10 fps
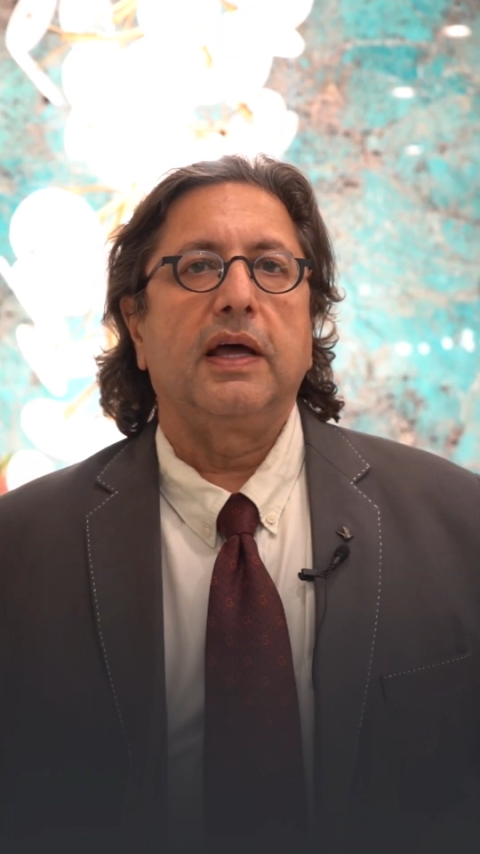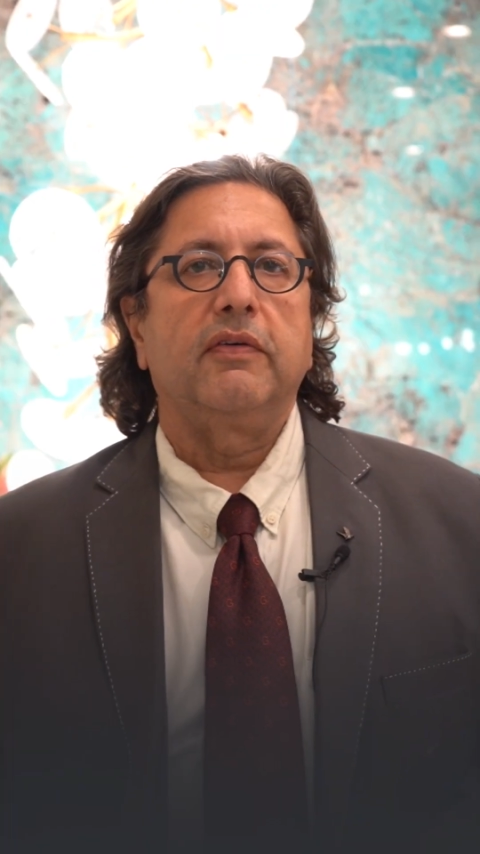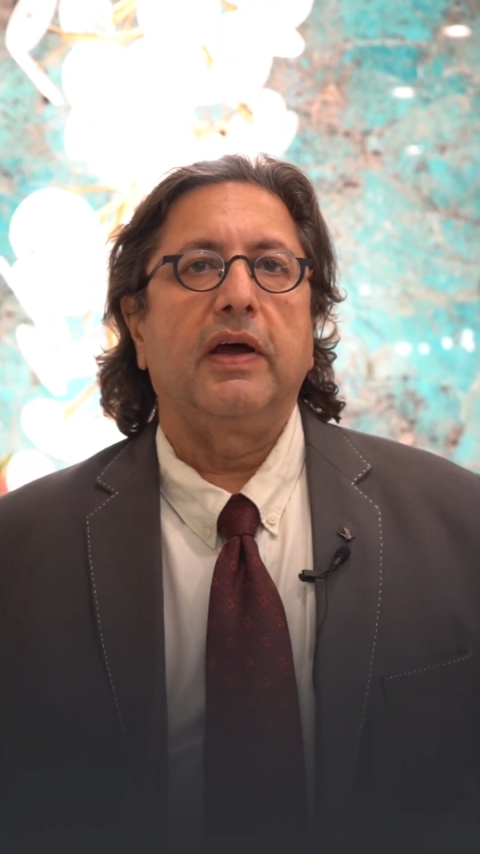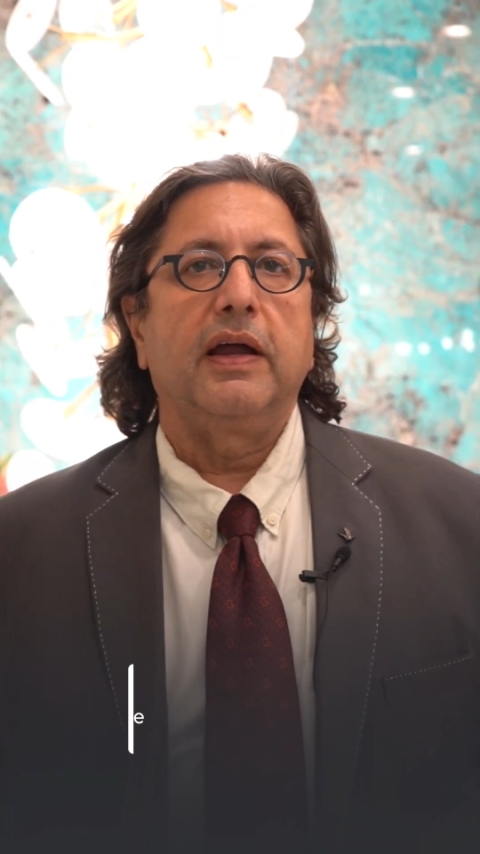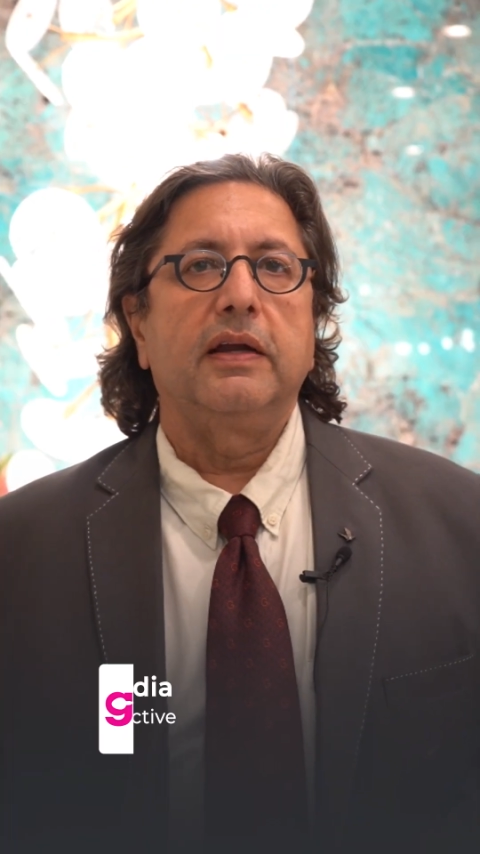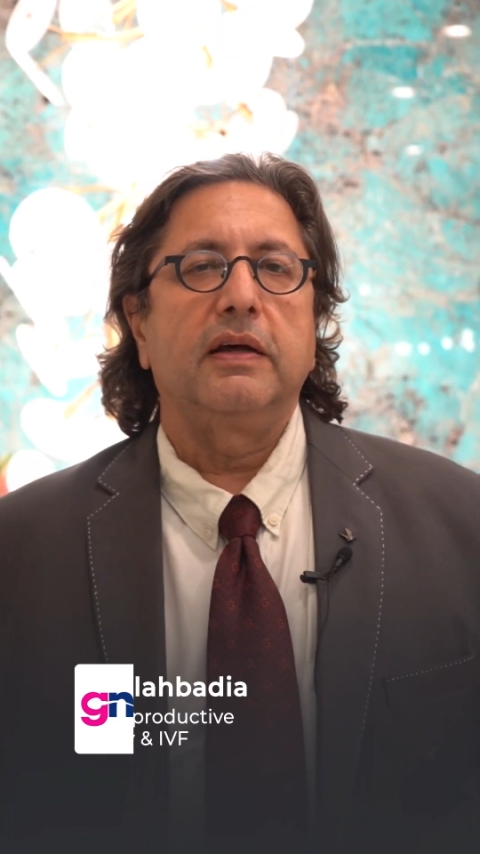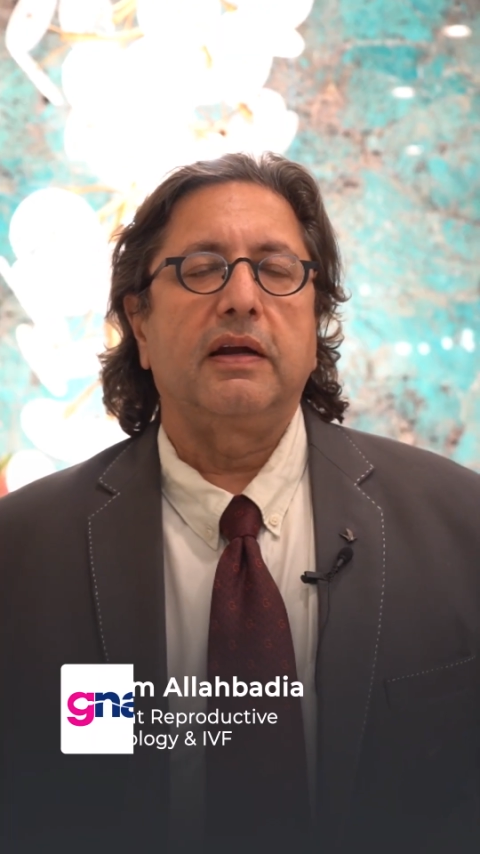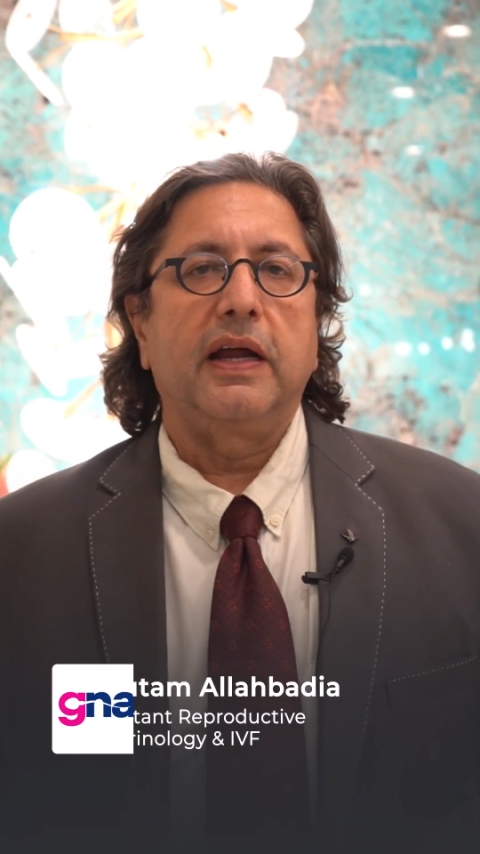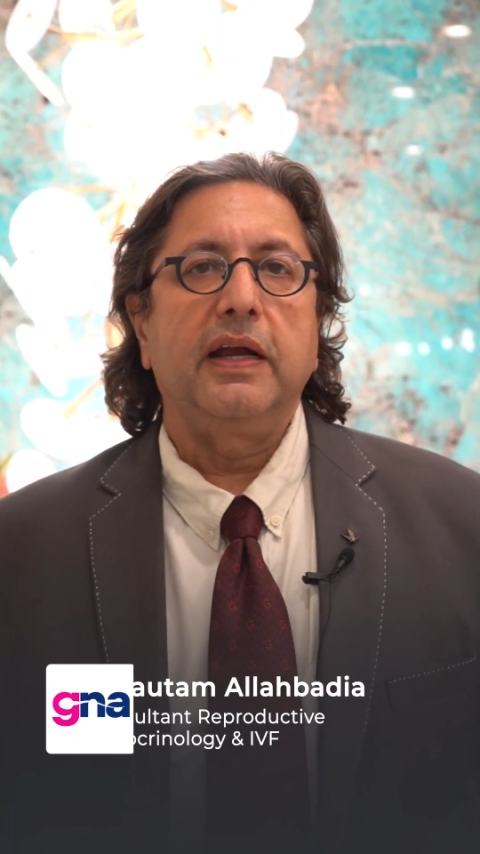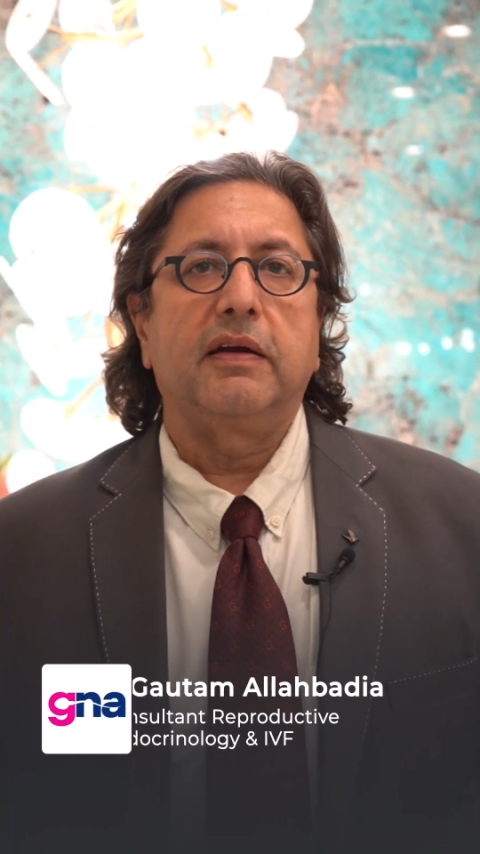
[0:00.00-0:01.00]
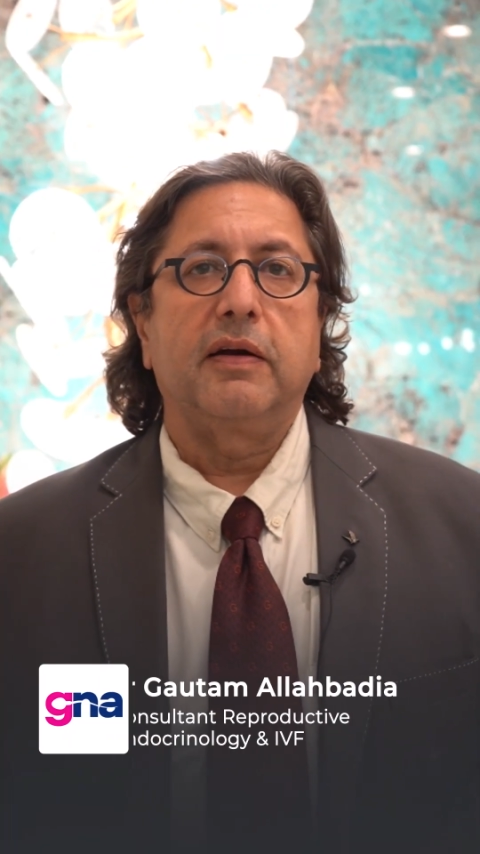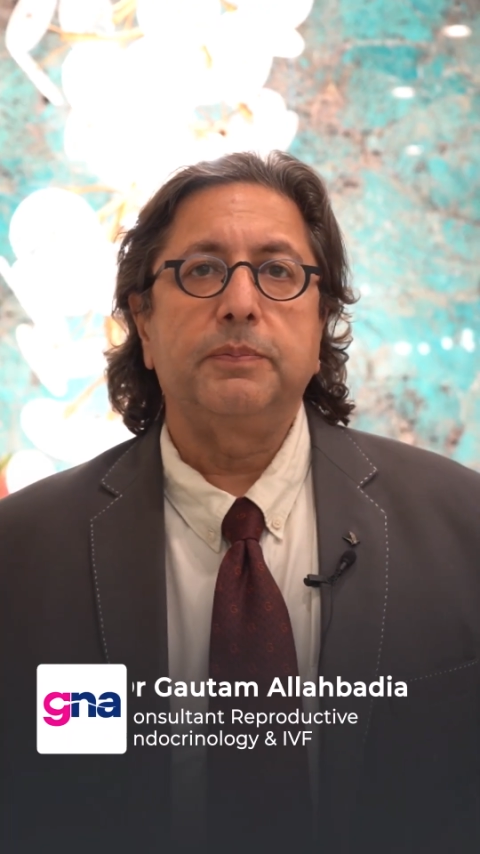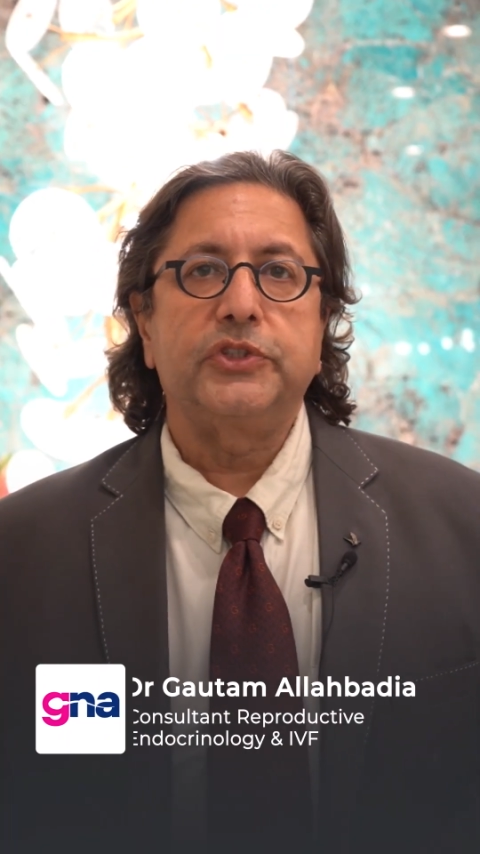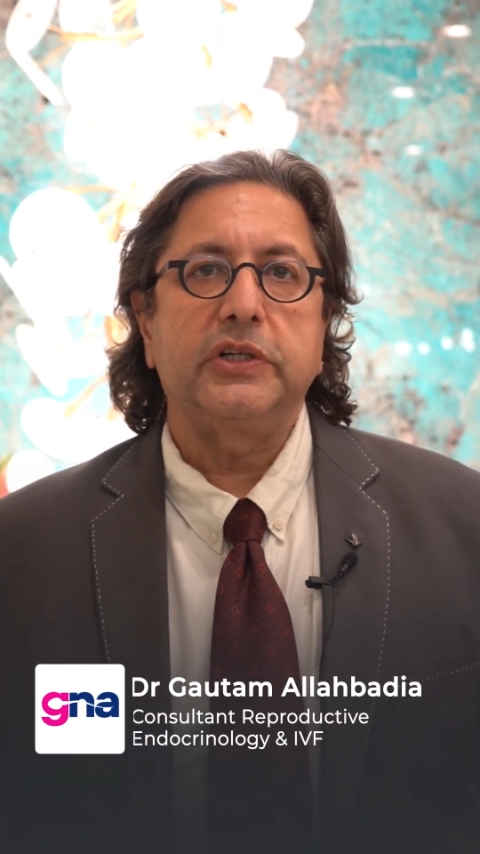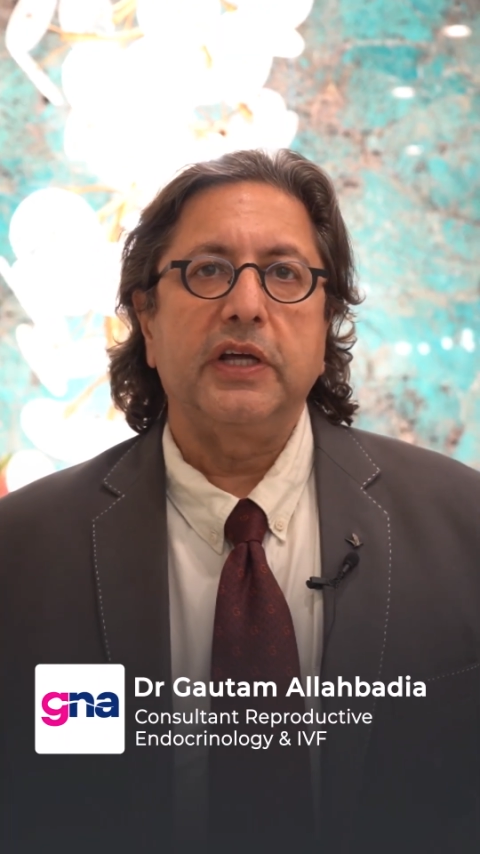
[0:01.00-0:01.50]
I have had a right
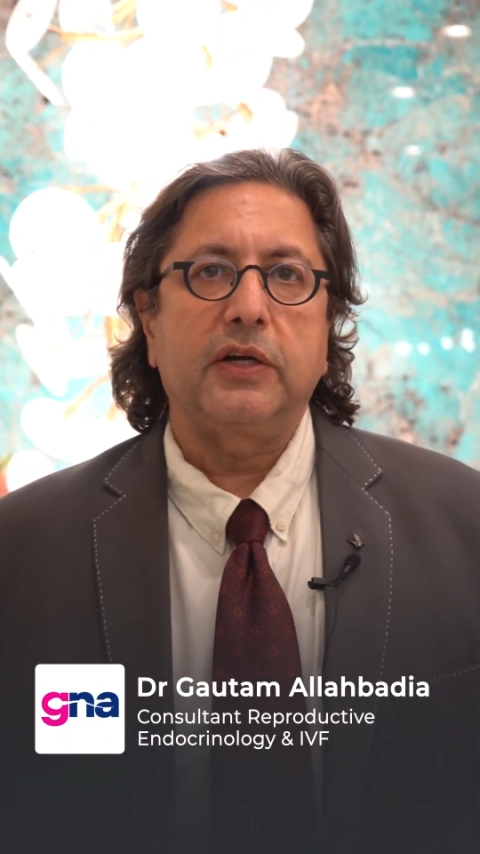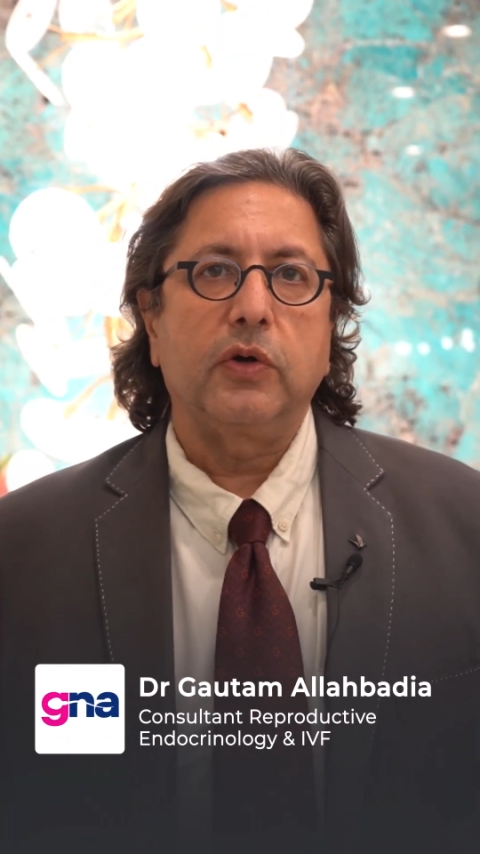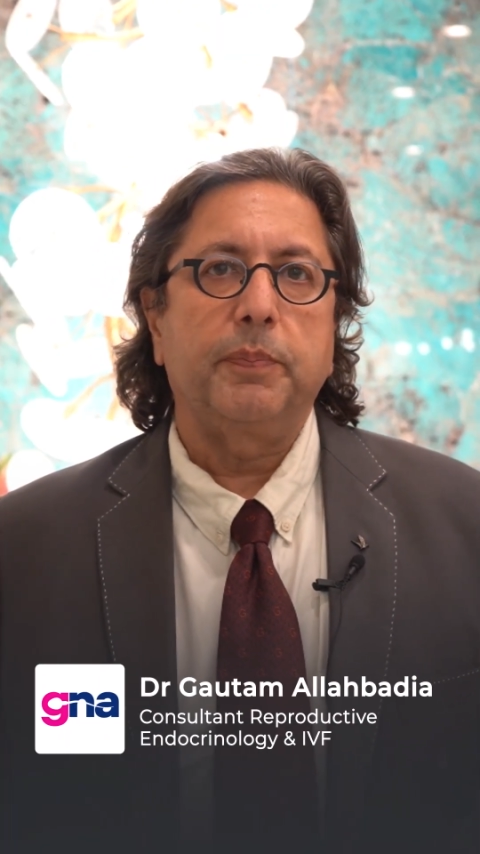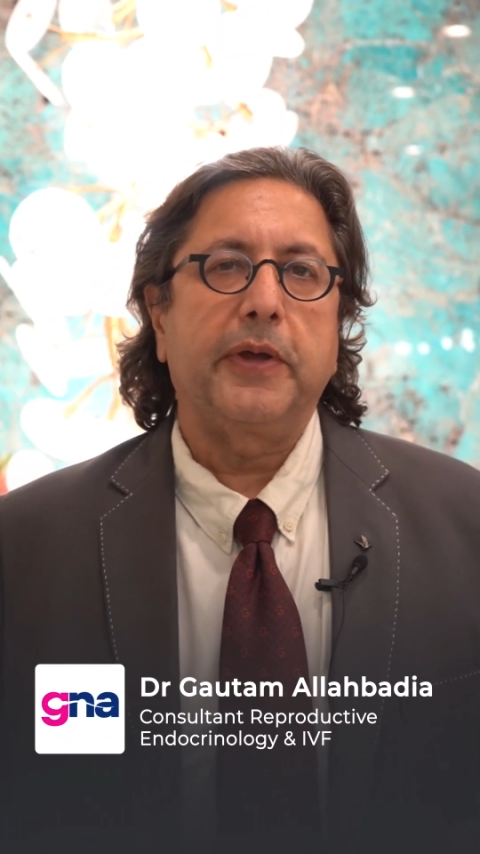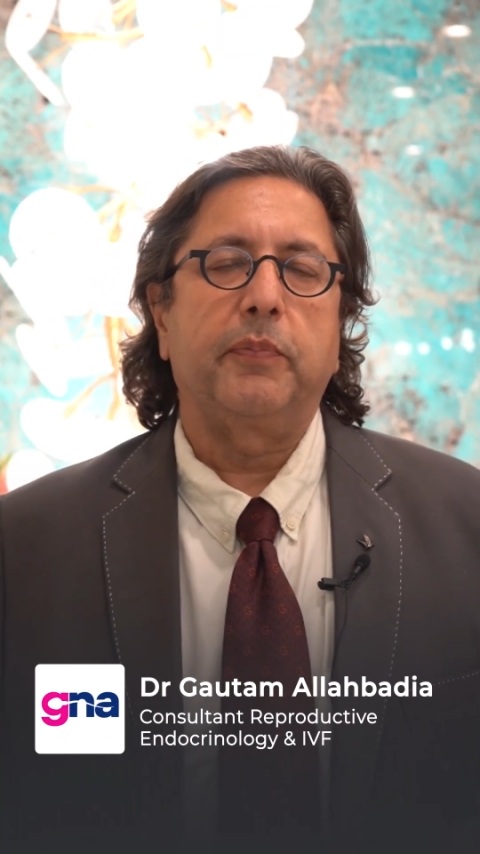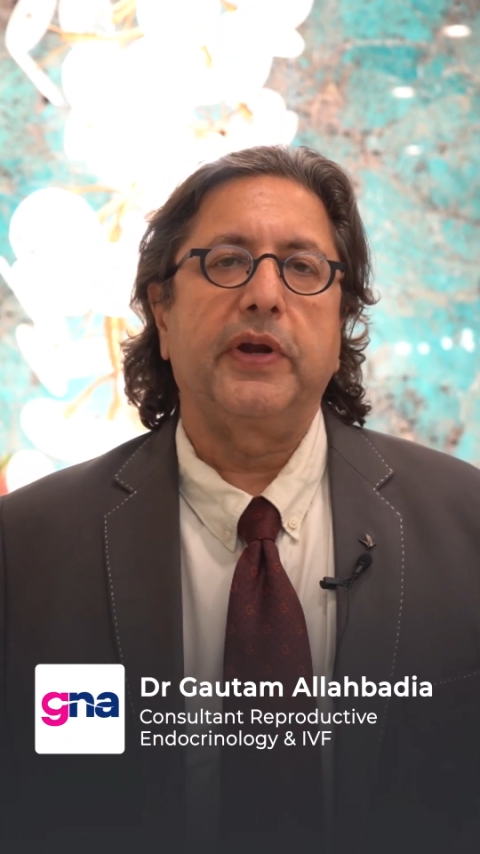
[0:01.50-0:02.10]
ruptured ectopic